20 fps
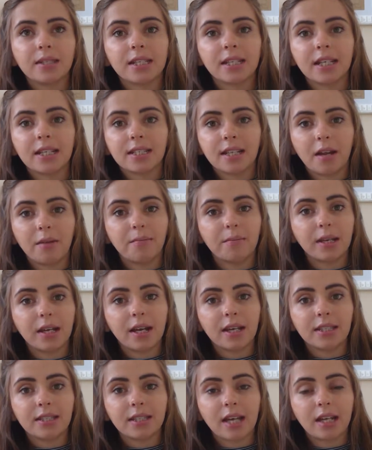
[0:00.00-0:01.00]
to get done
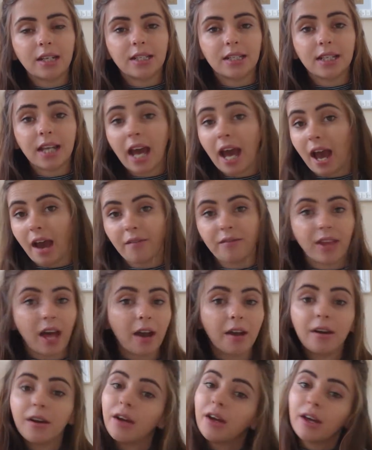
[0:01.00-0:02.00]
because I didn't have
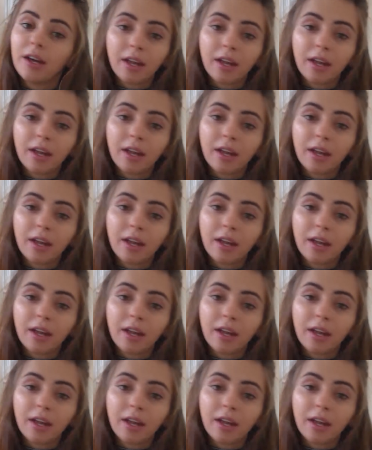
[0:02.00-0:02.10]
that